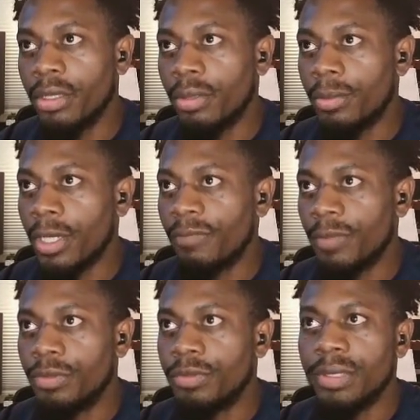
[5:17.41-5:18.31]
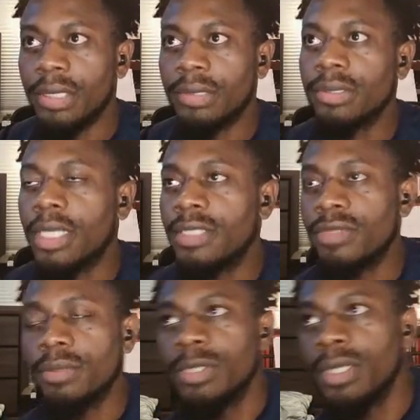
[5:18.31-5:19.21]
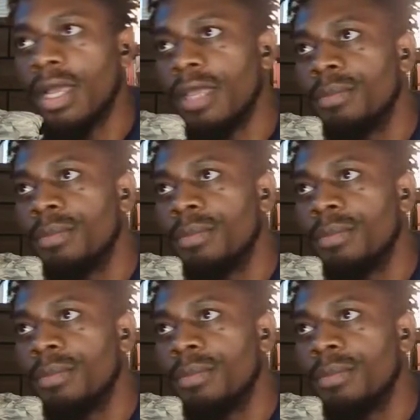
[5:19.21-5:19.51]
but I've been doing this exercise for some time.